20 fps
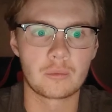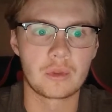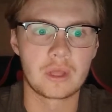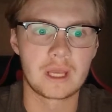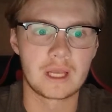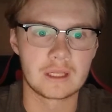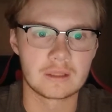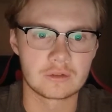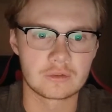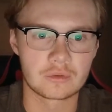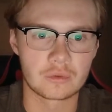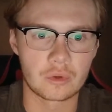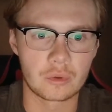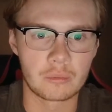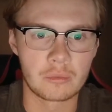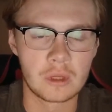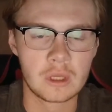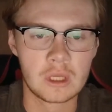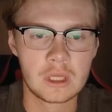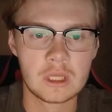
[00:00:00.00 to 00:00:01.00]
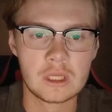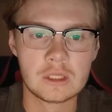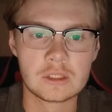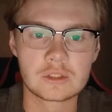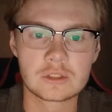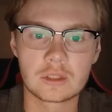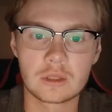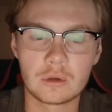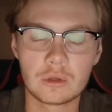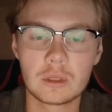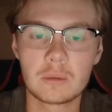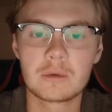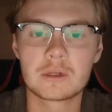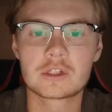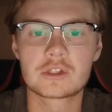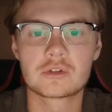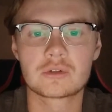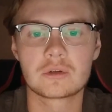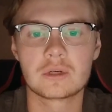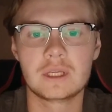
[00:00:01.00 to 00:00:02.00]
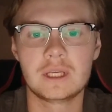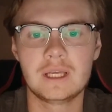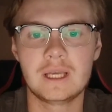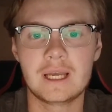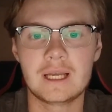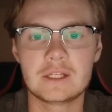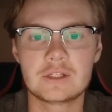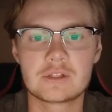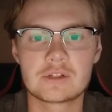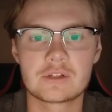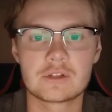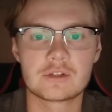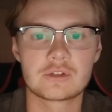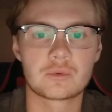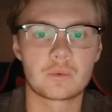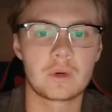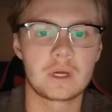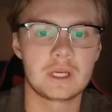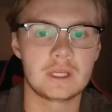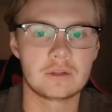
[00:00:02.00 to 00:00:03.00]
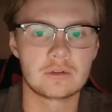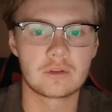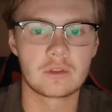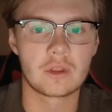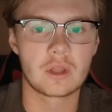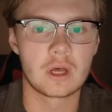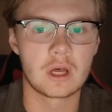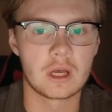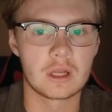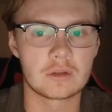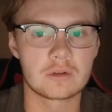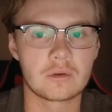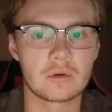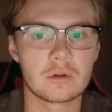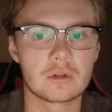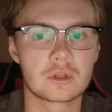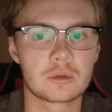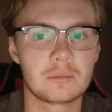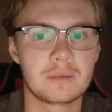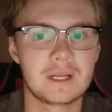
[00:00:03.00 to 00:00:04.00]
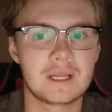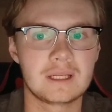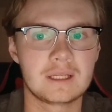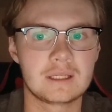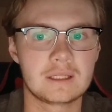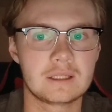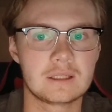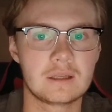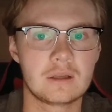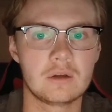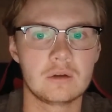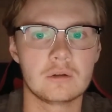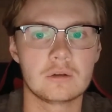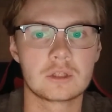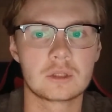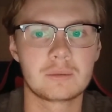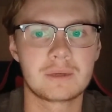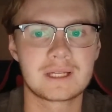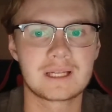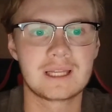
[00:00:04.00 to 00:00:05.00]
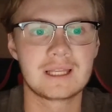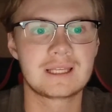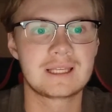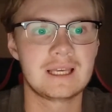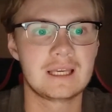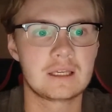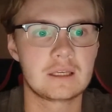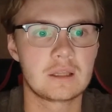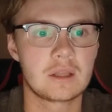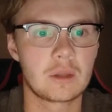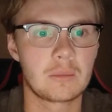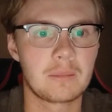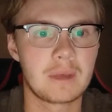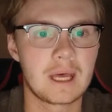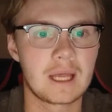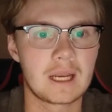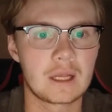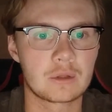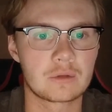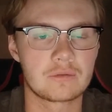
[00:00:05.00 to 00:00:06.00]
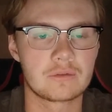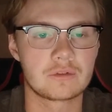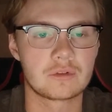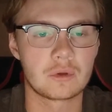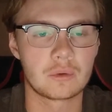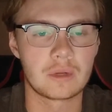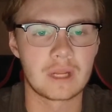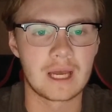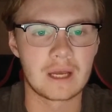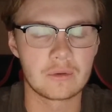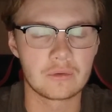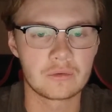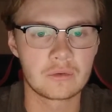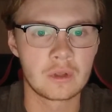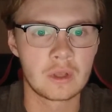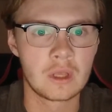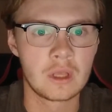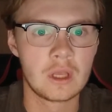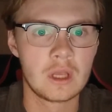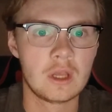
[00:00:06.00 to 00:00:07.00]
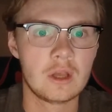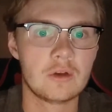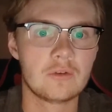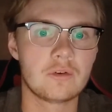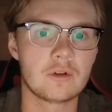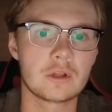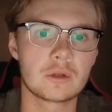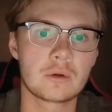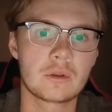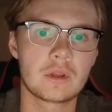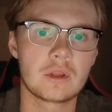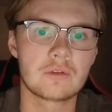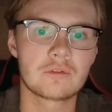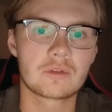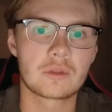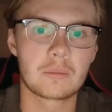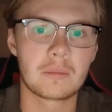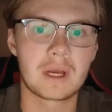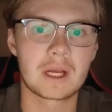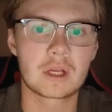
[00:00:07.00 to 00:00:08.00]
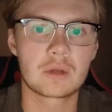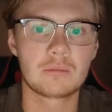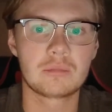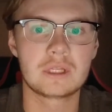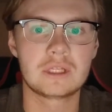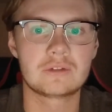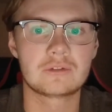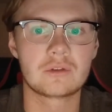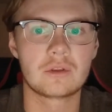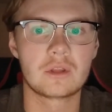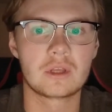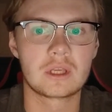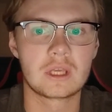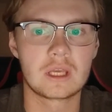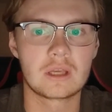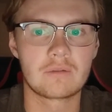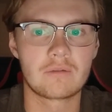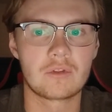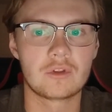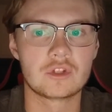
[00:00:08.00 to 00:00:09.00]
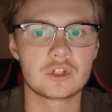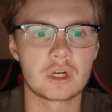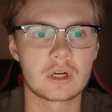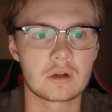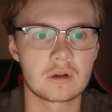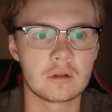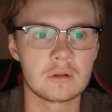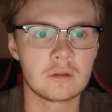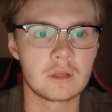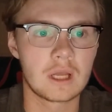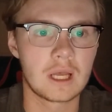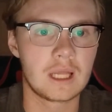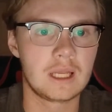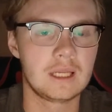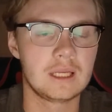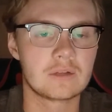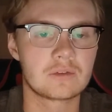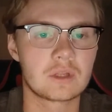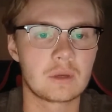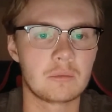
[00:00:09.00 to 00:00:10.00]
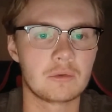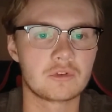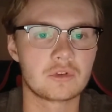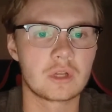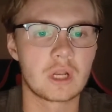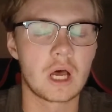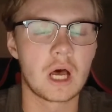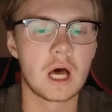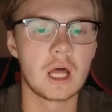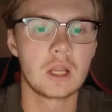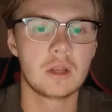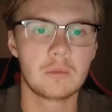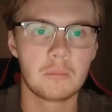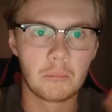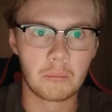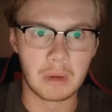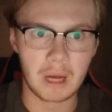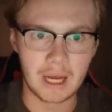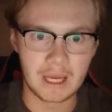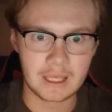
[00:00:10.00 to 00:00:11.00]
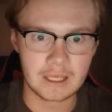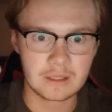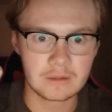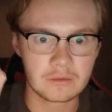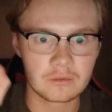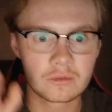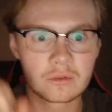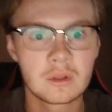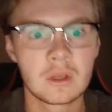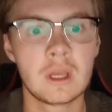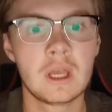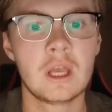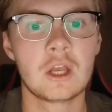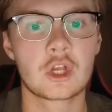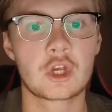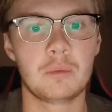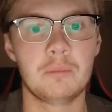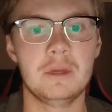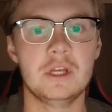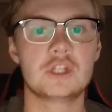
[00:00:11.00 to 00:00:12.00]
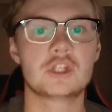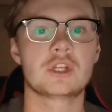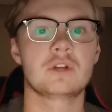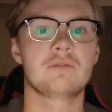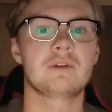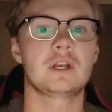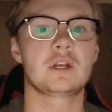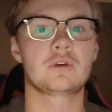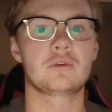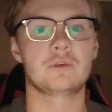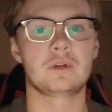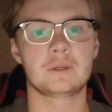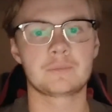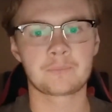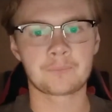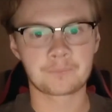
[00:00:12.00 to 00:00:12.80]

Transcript: the hailstorm. Slowly but surely he edges his way into the hut, ultimately kicking the man out of his own house. Following this, the man complains to the king of the jungle, and he assembles an unbiased commission of inquiry,